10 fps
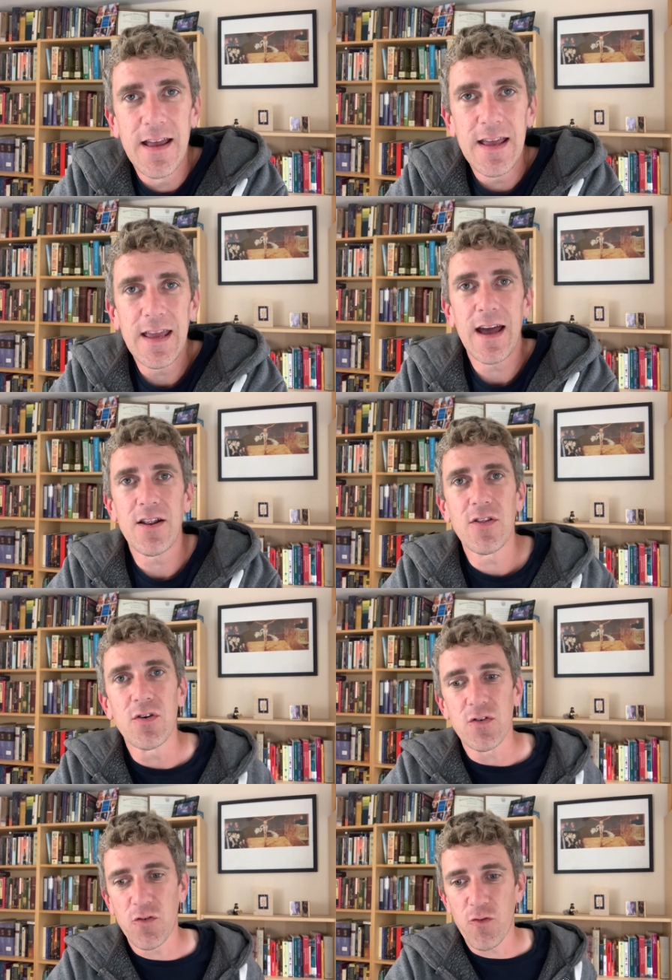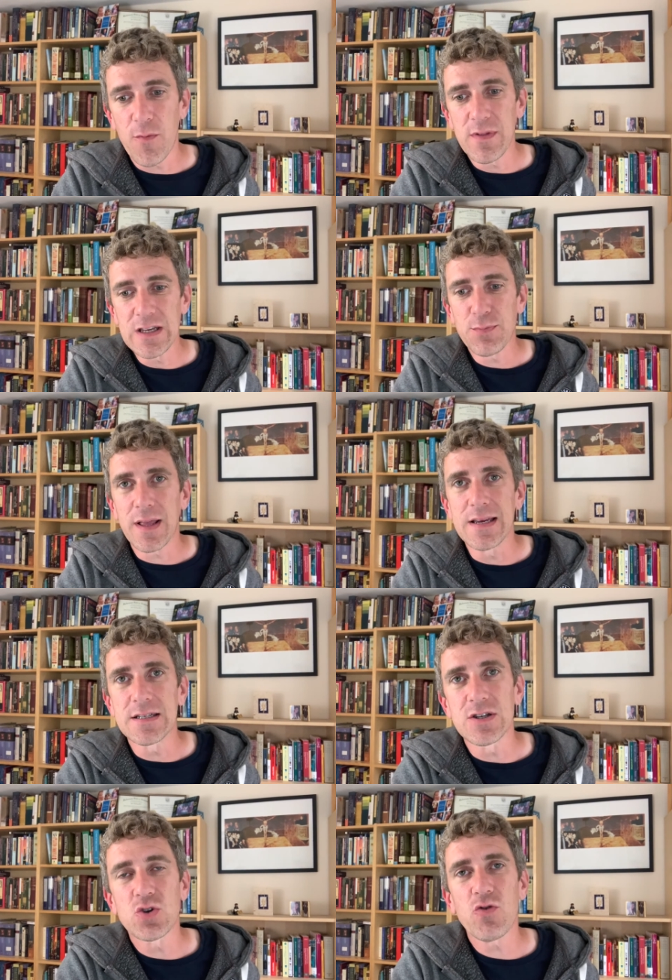He had others from these
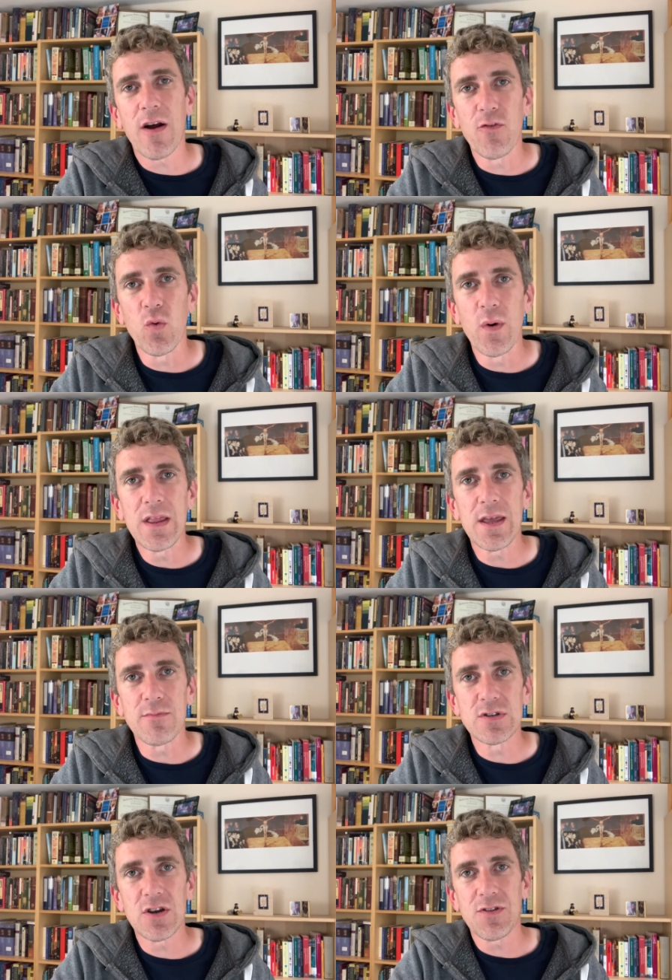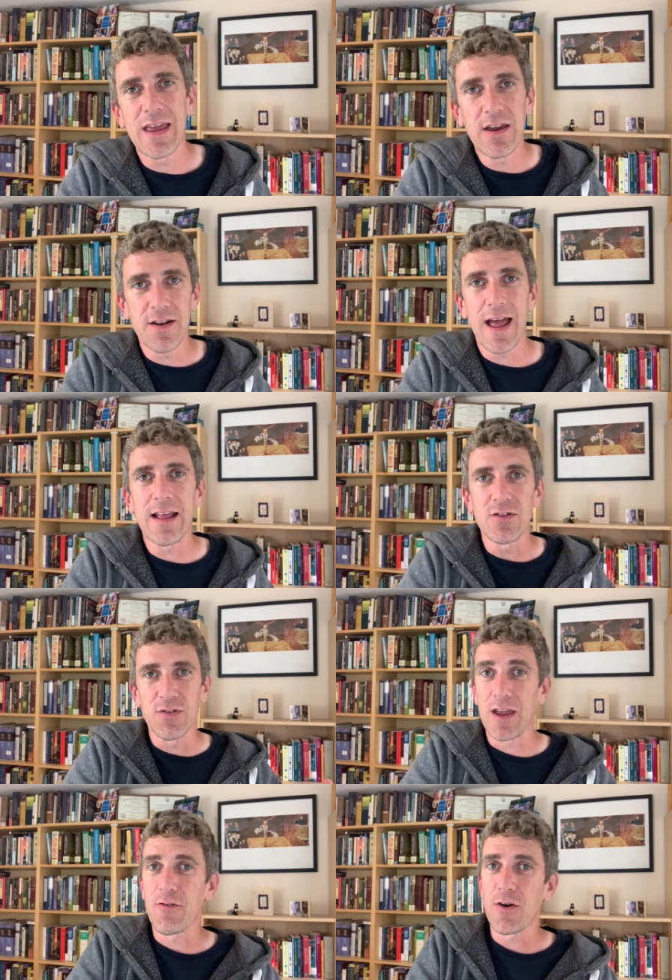places travel with him so they could handle
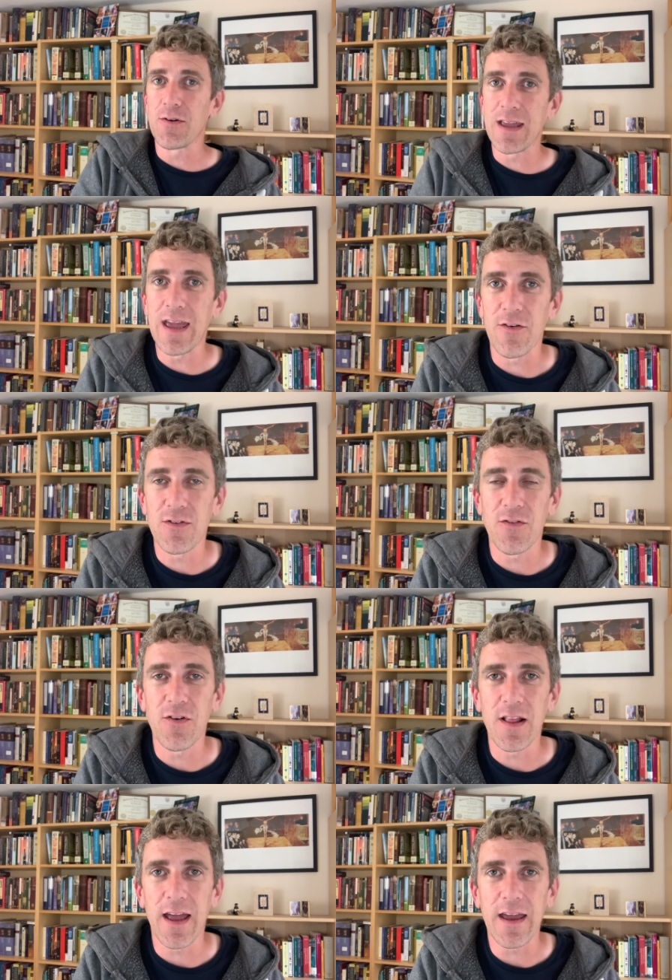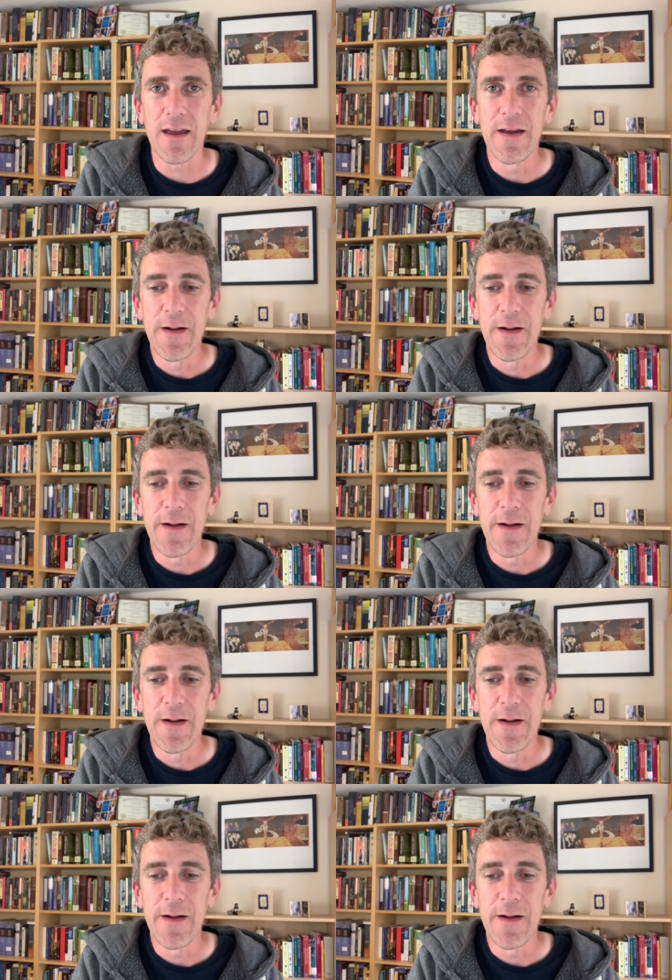their own gift, if you like.